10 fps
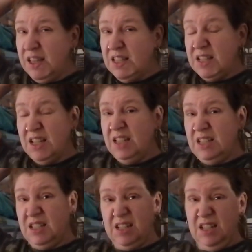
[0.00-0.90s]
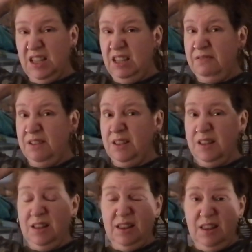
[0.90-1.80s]
It's it's
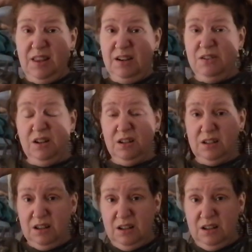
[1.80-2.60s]
even they're not